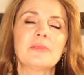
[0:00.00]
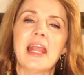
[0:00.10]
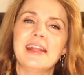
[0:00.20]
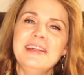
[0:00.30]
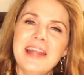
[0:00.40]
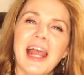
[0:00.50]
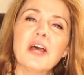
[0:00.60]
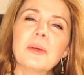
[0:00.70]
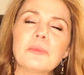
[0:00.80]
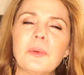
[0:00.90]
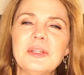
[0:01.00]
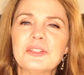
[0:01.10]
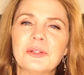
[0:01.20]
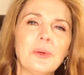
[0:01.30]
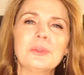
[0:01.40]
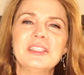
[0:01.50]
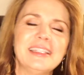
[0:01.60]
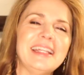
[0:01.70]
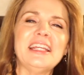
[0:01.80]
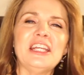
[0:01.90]
now I'm going to golden
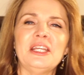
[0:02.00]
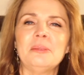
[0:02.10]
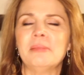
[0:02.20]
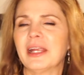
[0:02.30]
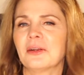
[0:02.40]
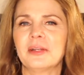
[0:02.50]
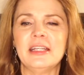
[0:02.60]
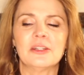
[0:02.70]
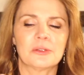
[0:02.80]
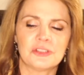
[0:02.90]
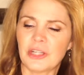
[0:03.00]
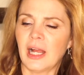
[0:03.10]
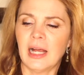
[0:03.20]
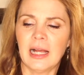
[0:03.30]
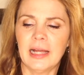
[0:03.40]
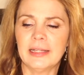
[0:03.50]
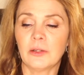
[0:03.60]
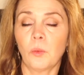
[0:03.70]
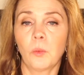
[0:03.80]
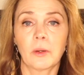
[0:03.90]
key Mary or John
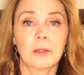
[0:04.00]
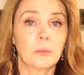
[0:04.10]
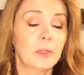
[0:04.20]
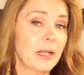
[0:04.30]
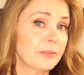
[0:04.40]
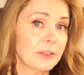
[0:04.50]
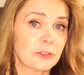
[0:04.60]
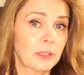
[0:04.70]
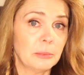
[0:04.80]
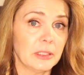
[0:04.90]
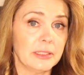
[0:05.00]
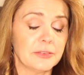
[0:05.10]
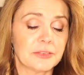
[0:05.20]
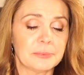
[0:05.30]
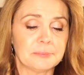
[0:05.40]
or whatever the trouble is,